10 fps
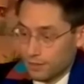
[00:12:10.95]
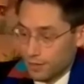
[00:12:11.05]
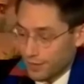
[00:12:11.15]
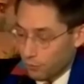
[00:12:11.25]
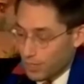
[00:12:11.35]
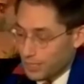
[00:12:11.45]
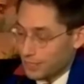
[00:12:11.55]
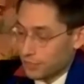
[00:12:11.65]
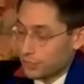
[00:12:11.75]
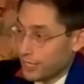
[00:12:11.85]
That we need to
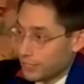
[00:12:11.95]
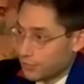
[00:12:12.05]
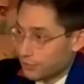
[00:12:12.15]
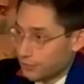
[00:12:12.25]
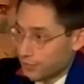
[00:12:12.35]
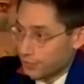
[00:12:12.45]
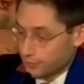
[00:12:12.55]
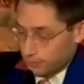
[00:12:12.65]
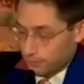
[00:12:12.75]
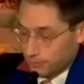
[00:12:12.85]
change those
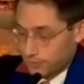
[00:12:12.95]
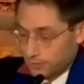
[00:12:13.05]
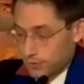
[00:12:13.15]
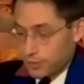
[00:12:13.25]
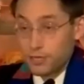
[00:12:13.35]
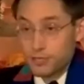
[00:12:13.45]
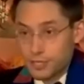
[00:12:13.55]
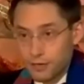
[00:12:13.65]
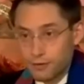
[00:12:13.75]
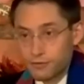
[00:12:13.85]
systems,
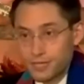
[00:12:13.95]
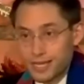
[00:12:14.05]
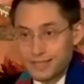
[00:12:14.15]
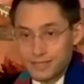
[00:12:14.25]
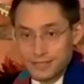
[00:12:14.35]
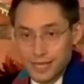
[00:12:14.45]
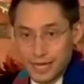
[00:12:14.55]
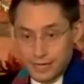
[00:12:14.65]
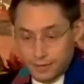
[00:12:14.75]
ourselves and society.